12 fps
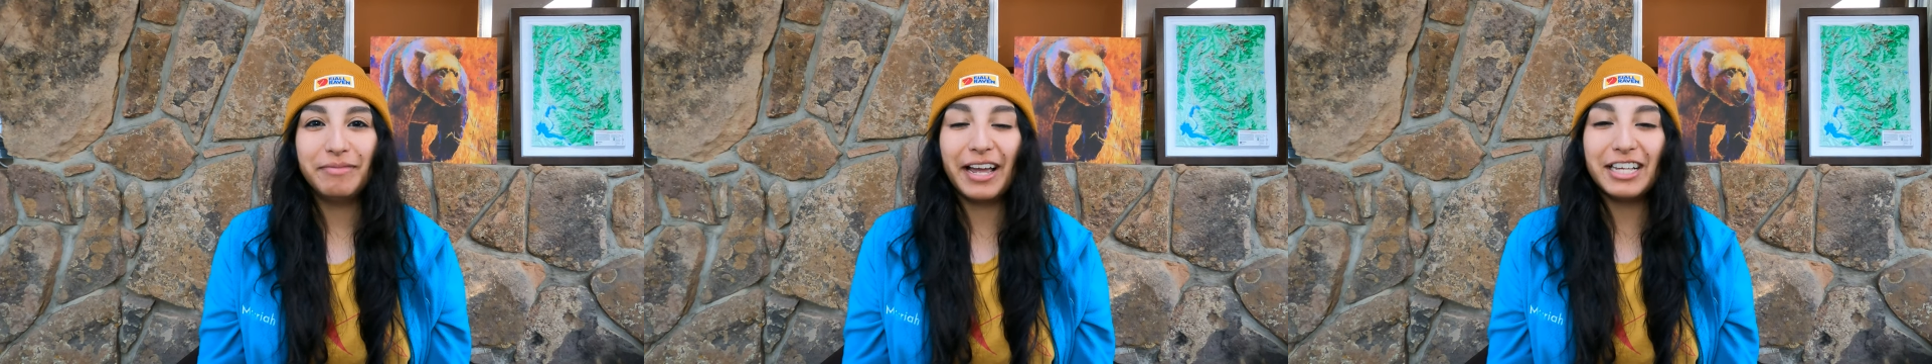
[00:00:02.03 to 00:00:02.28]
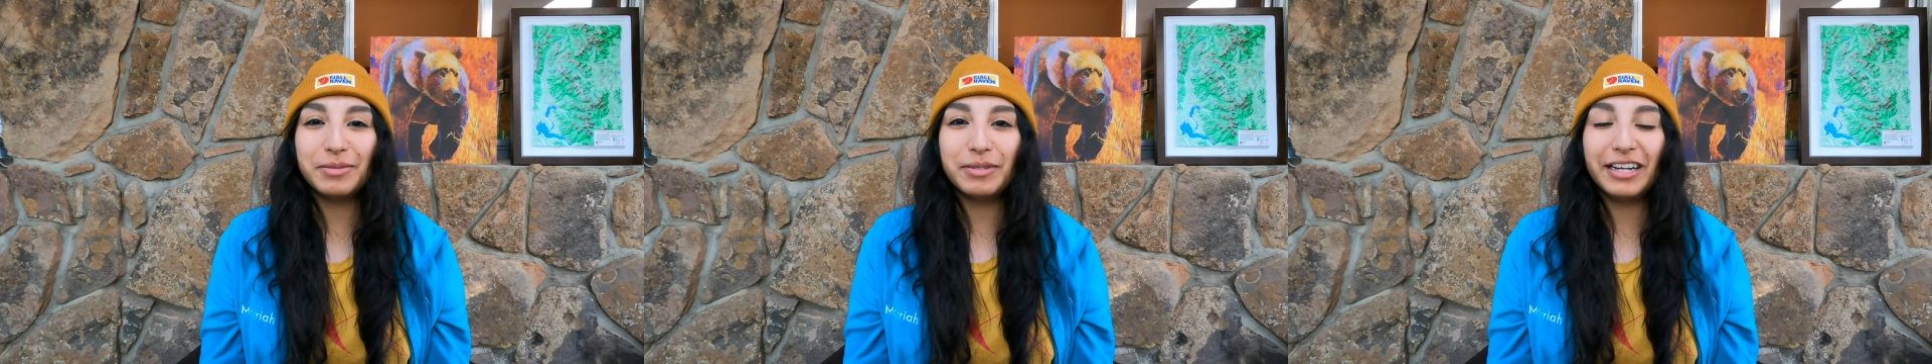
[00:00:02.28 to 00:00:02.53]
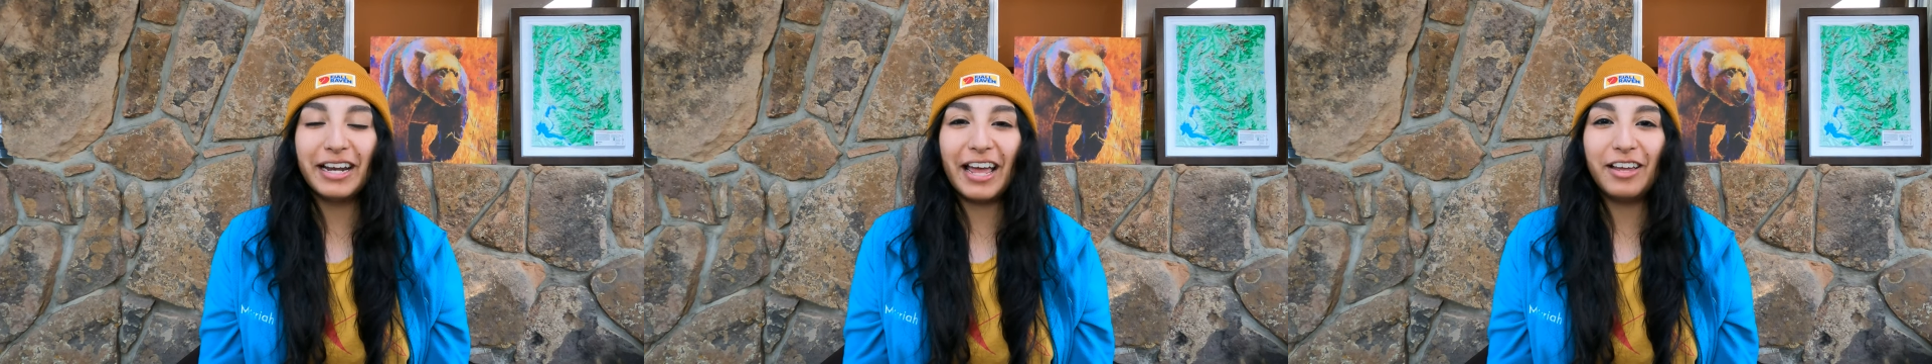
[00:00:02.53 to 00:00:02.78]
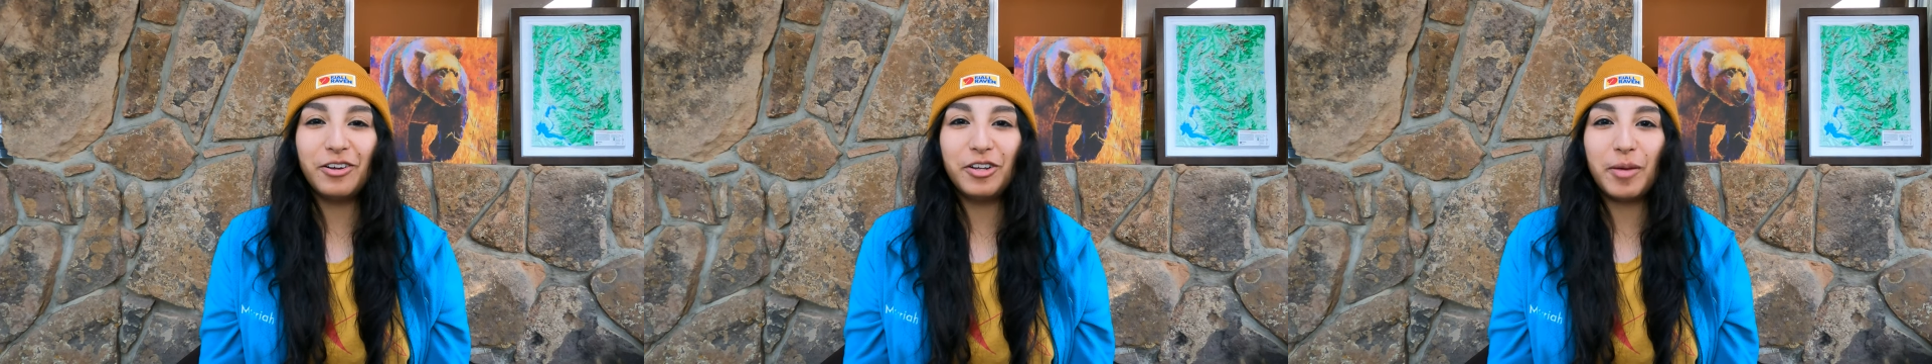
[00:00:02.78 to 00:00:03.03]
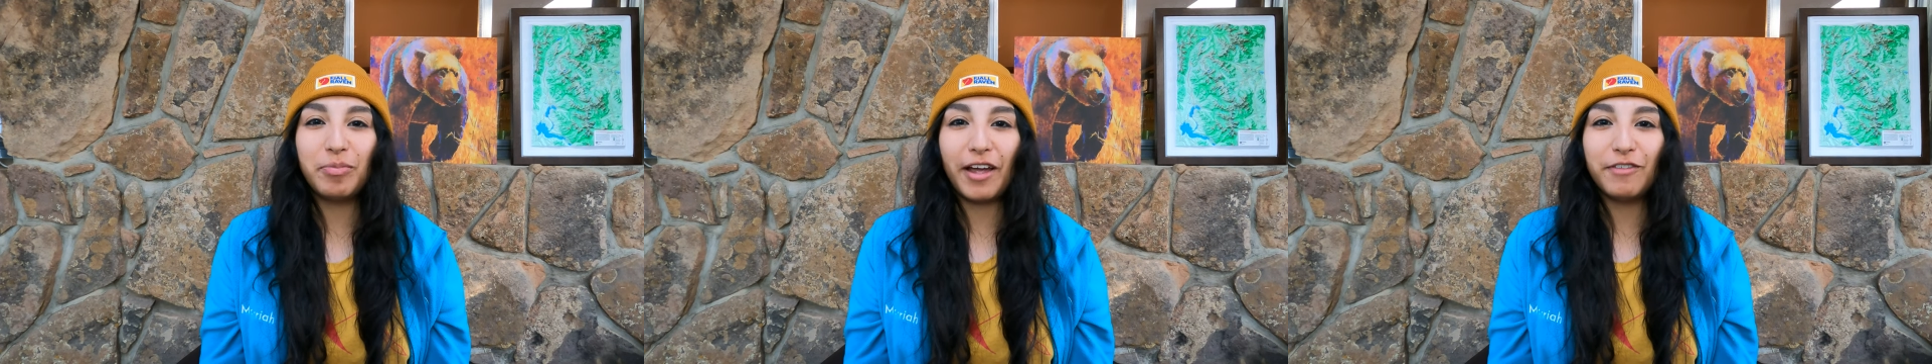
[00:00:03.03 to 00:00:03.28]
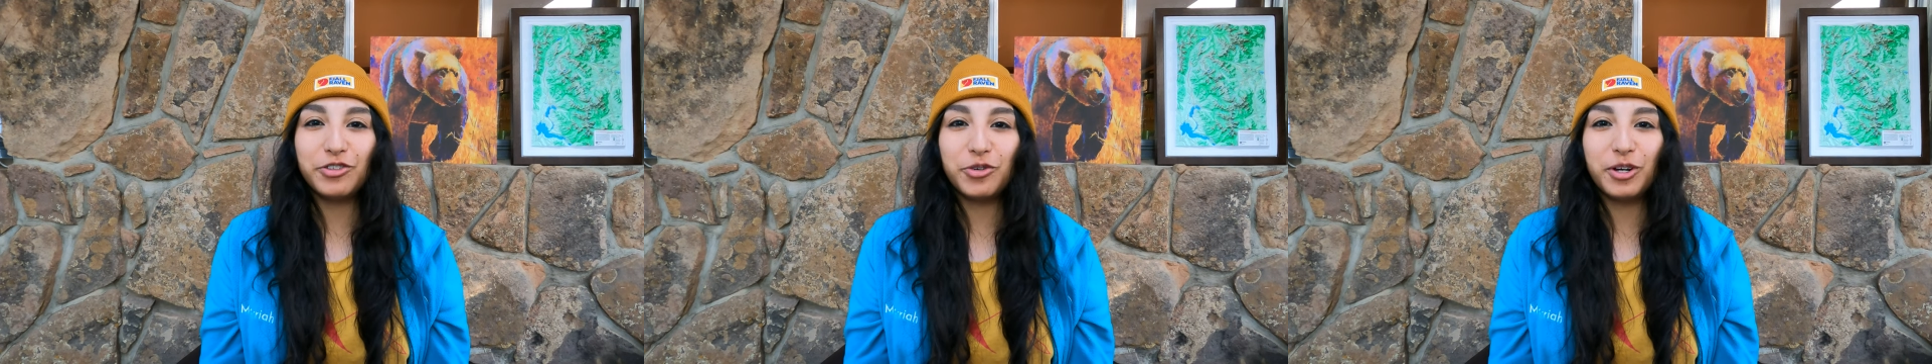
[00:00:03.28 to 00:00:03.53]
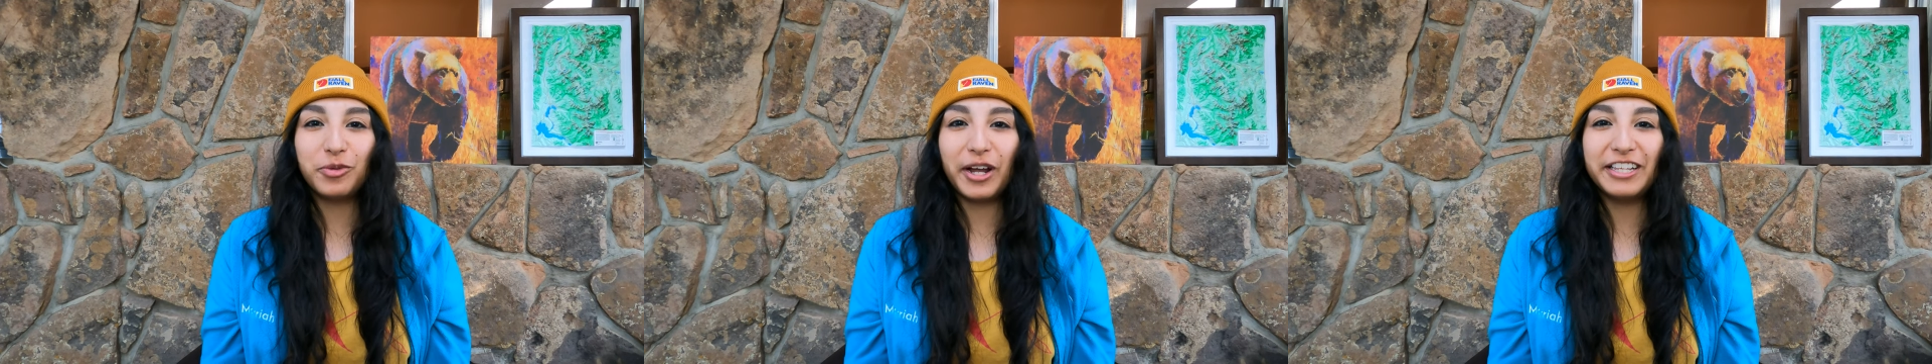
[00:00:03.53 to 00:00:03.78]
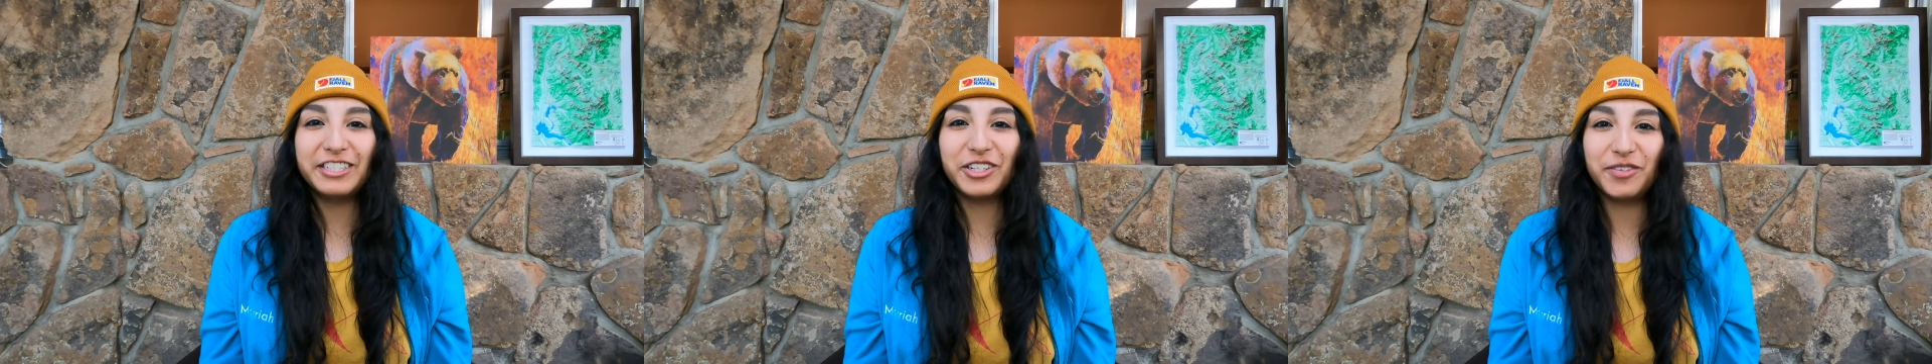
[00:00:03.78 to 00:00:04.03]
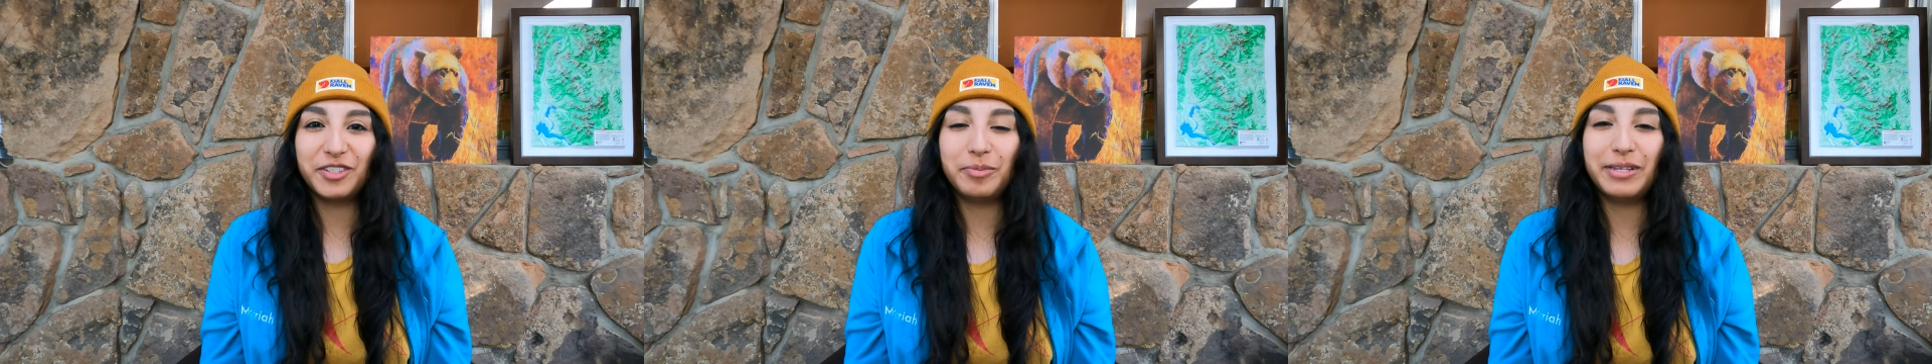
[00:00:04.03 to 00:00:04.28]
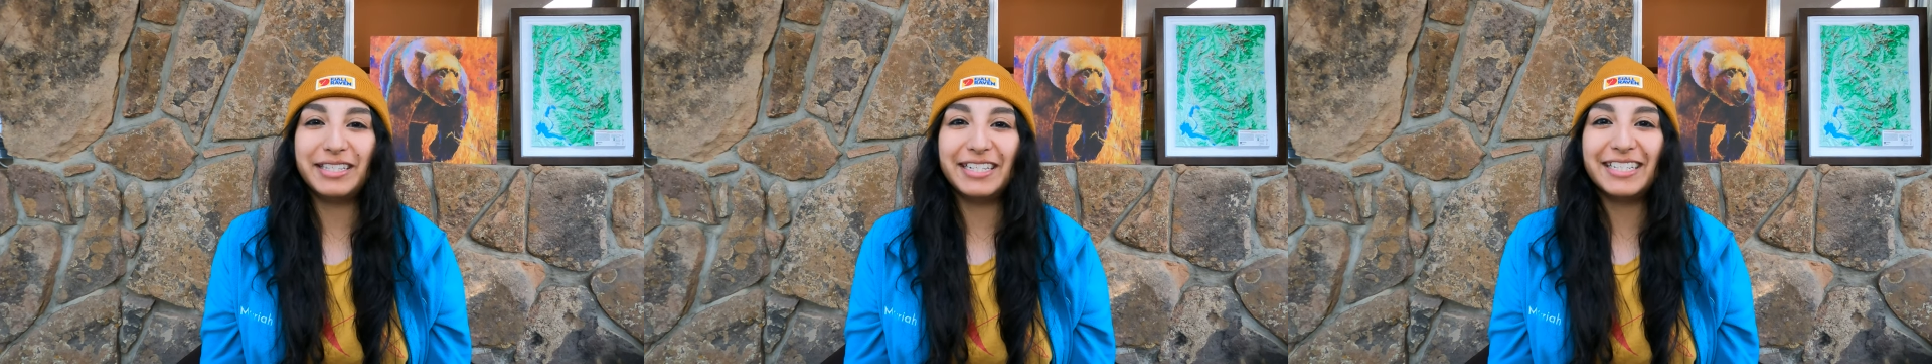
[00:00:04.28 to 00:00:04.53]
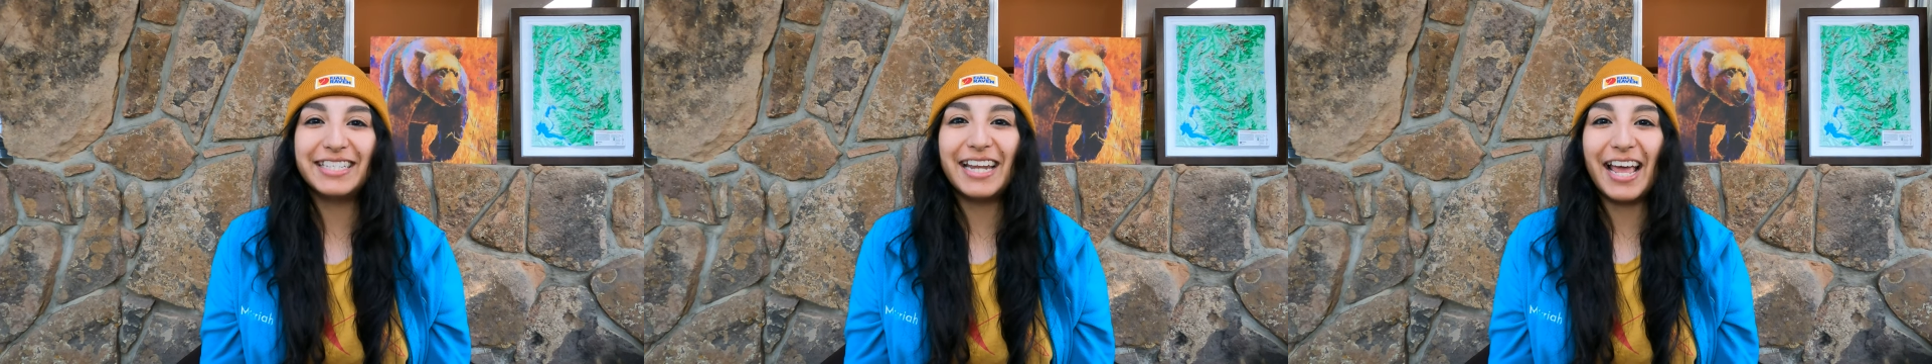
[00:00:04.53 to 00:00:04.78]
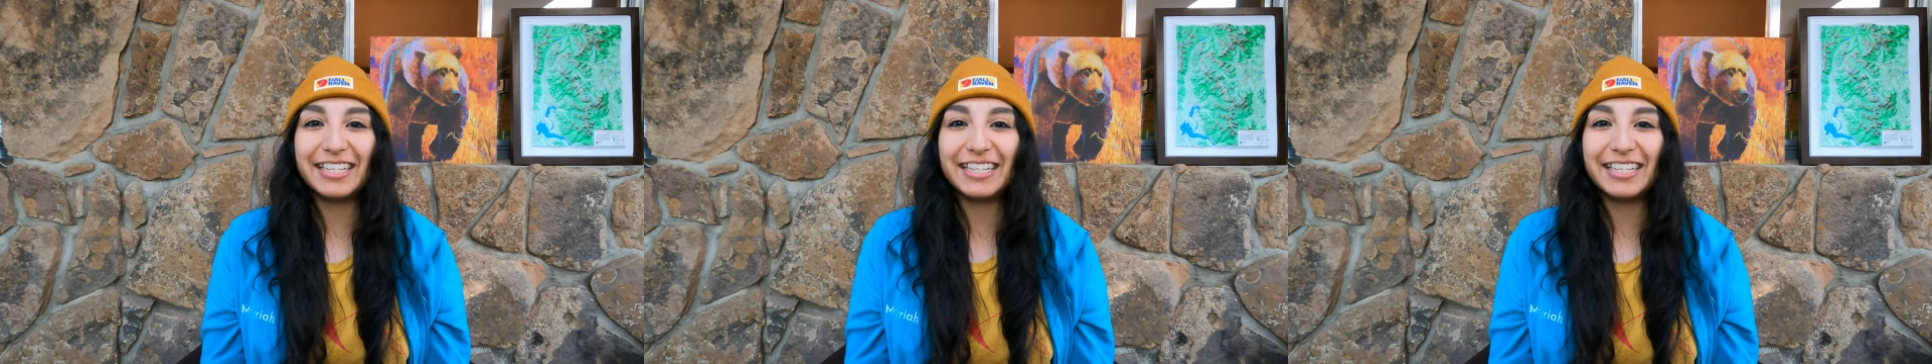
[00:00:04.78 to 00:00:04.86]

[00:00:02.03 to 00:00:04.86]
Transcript: My husband and I own a private tour and ride service business in